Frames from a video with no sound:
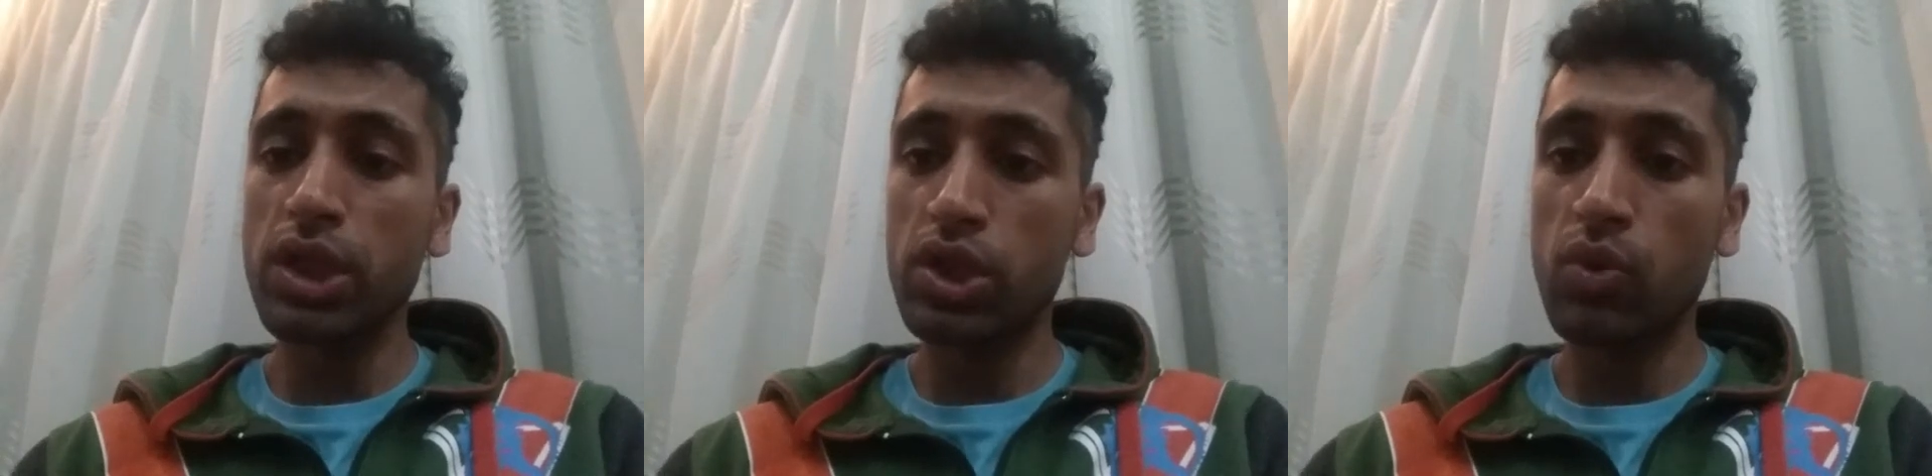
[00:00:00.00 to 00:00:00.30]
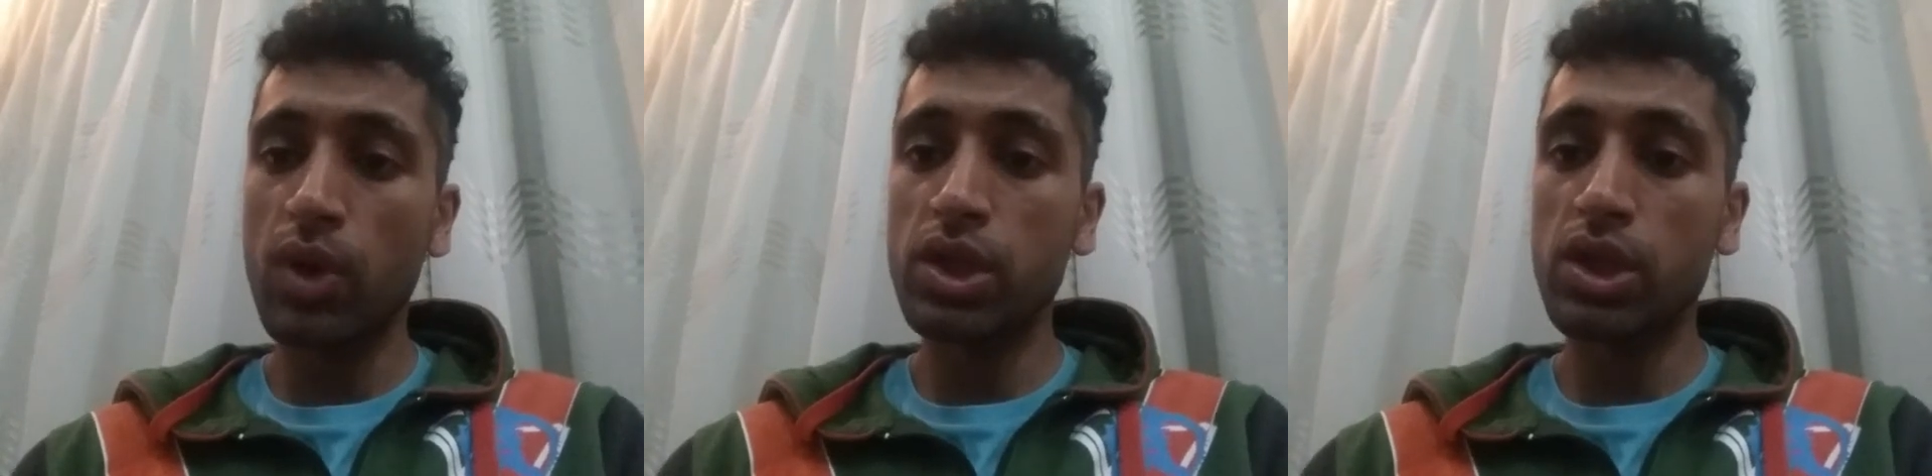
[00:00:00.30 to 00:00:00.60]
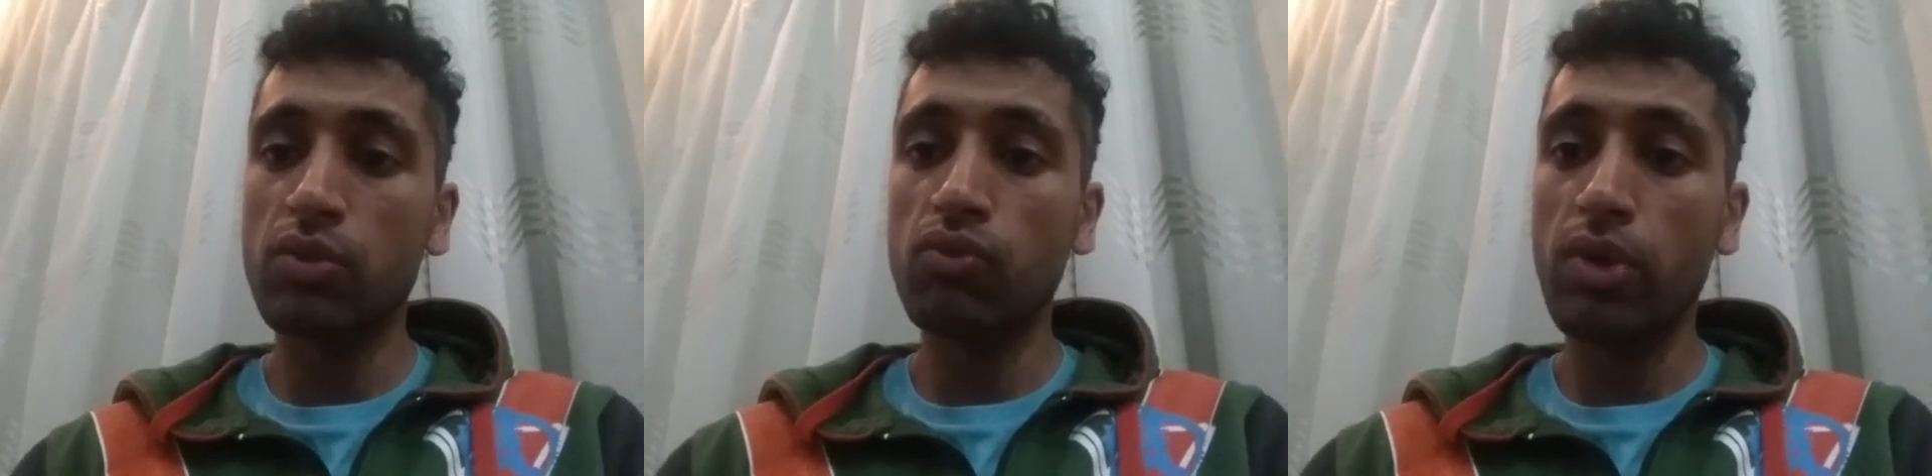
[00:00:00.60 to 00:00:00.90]

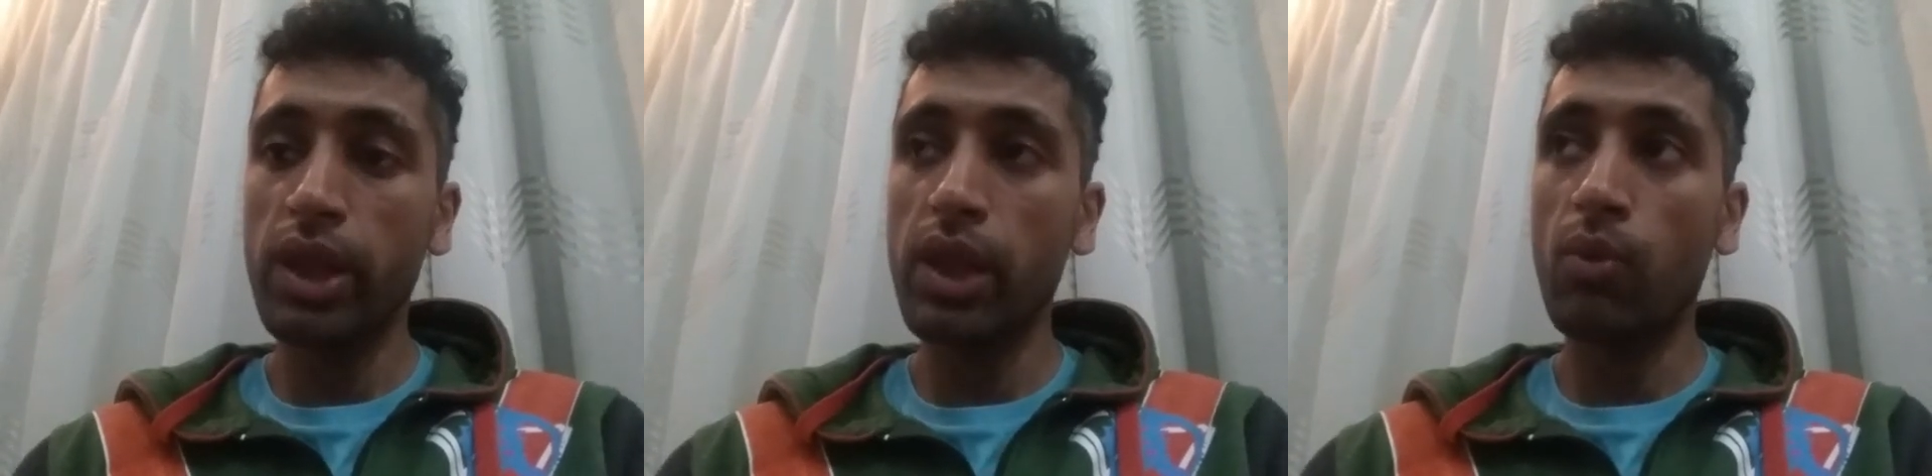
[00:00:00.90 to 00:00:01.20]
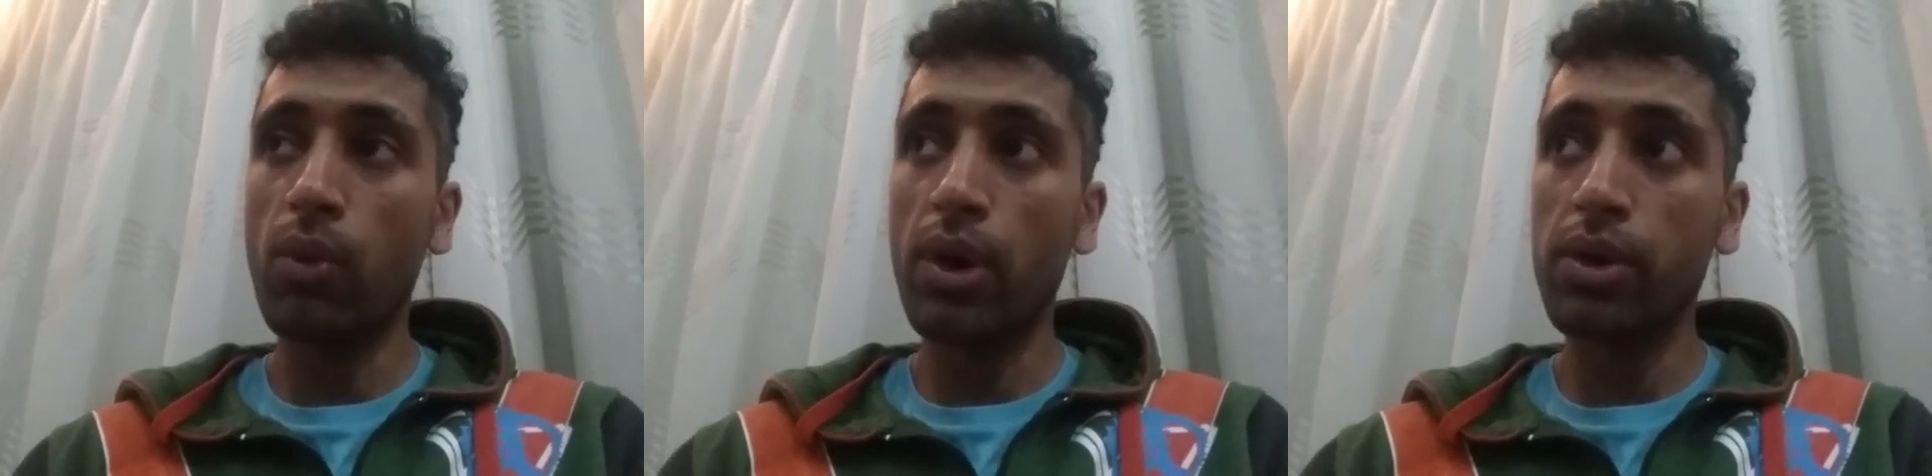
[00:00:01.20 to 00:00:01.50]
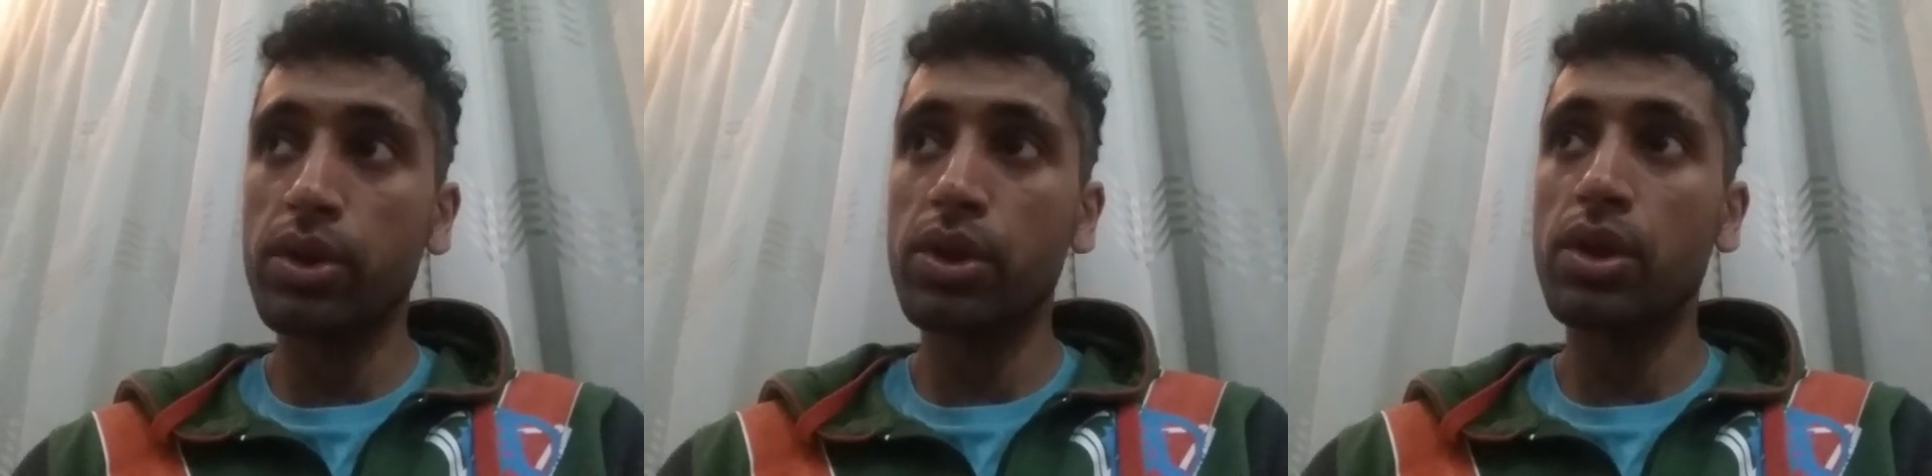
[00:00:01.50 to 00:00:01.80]
situation really
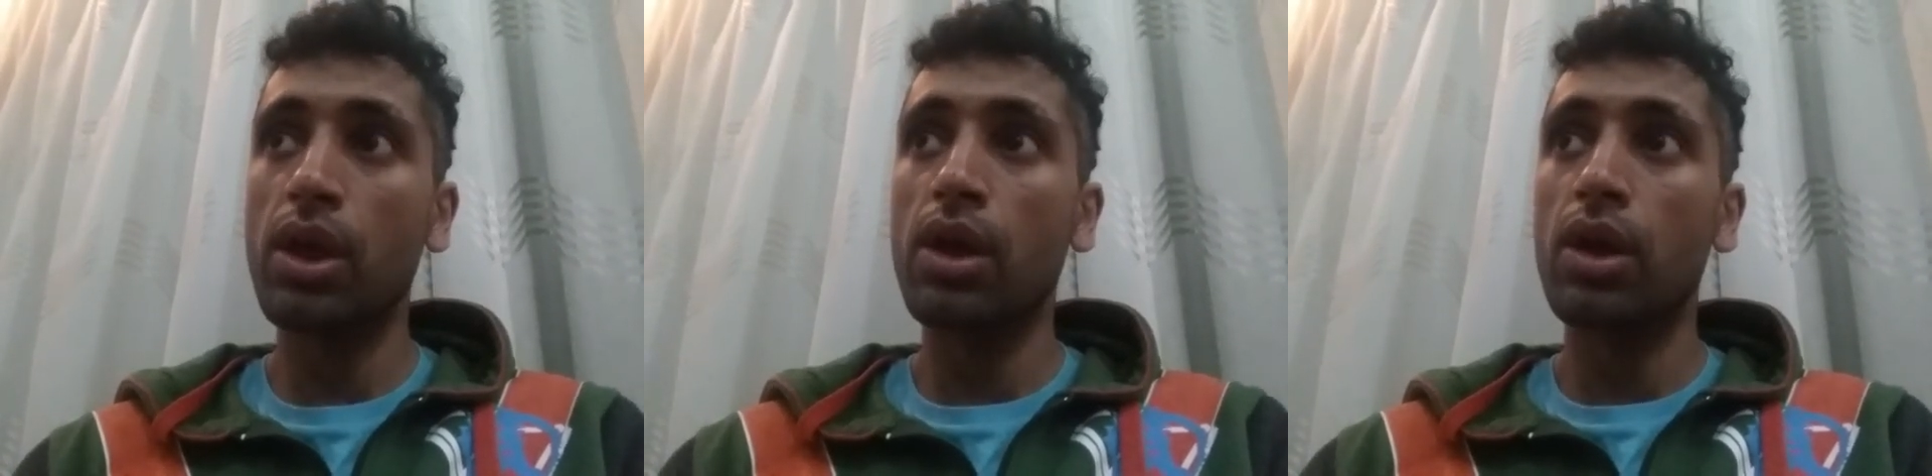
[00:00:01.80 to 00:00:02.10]
worth